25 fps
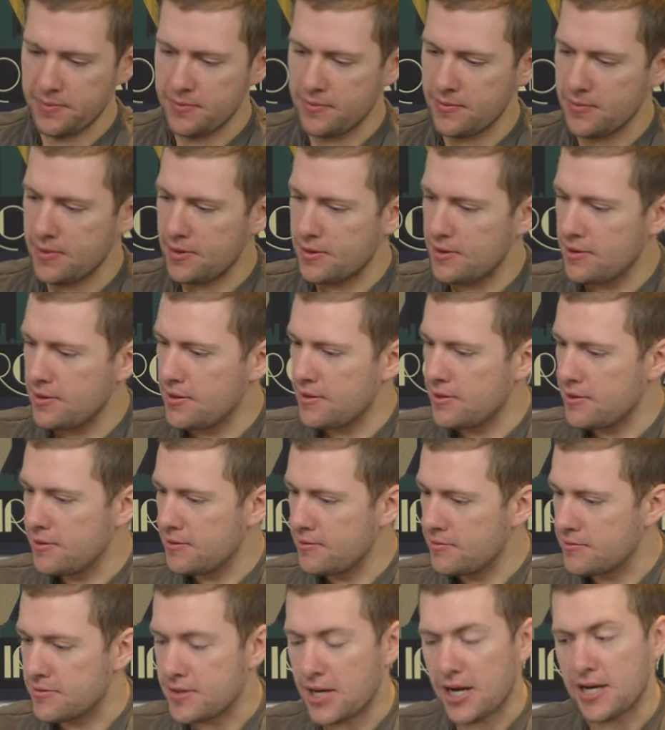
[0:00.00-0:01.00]
It
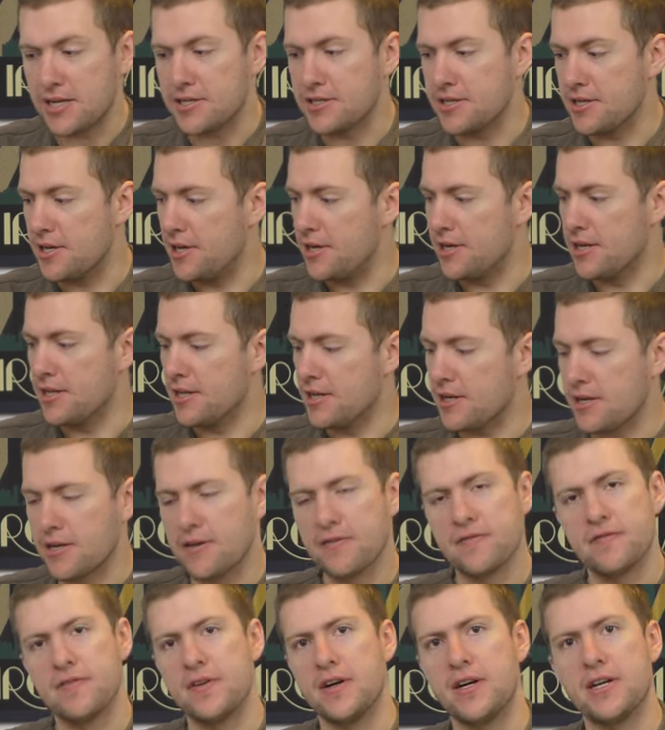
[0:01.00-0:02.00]
was actually only like a
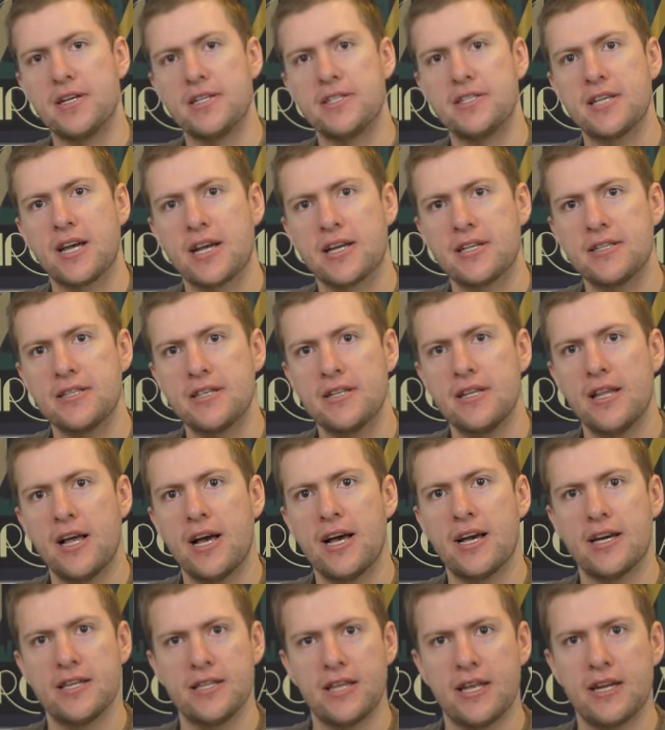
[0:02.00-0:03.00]
thirty second
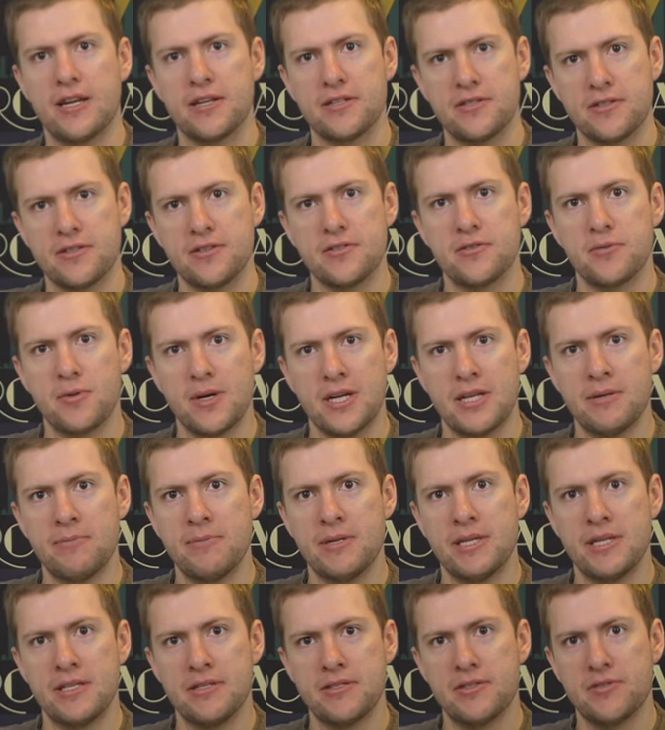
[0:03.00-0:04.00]
delay, and then I took twenty
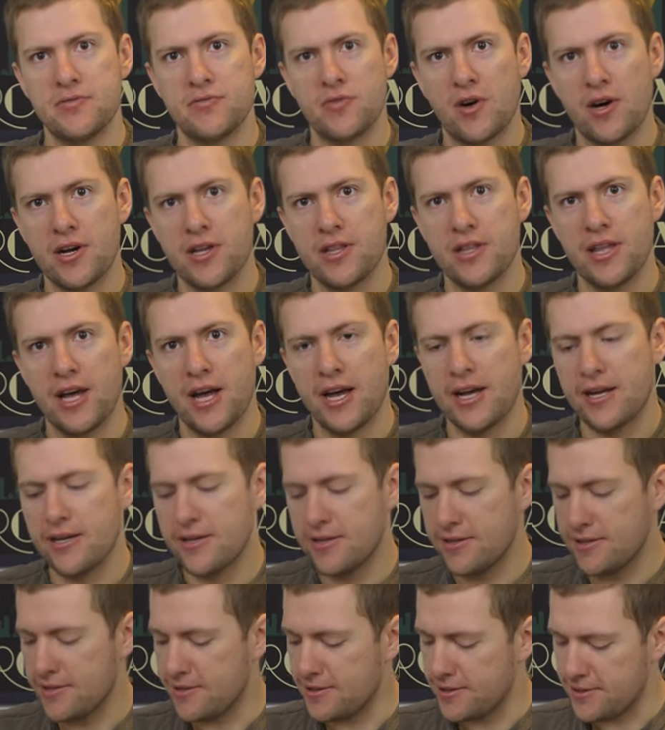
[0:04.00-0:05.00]
minutes to write that
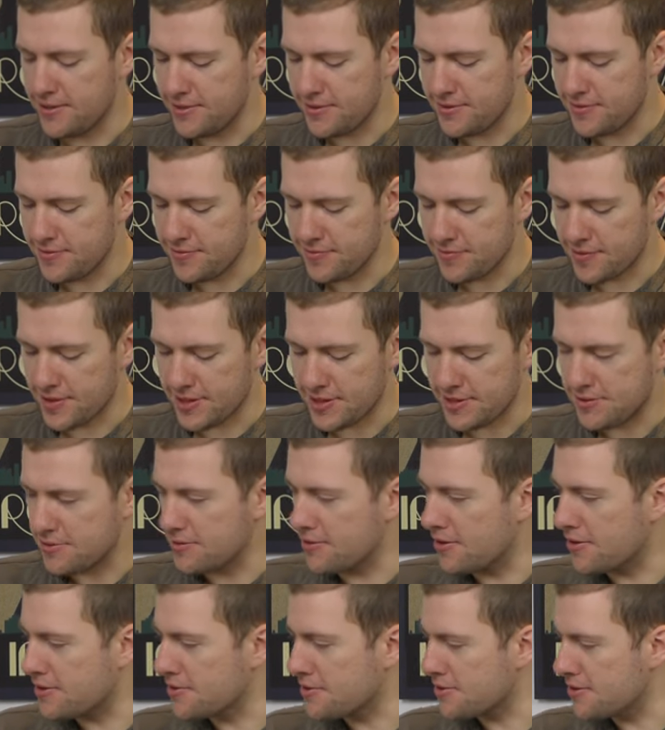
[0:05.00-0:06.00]
uh,
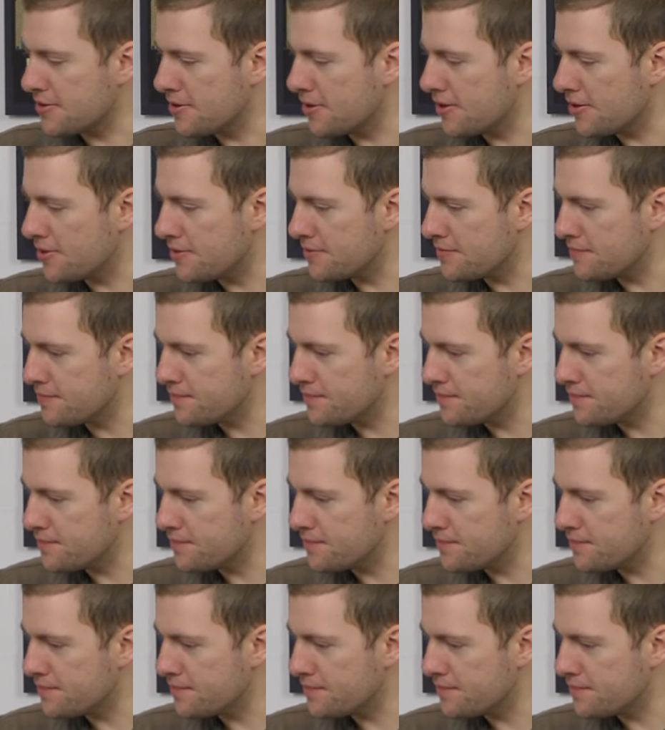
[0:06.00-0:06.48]
reintroduction line.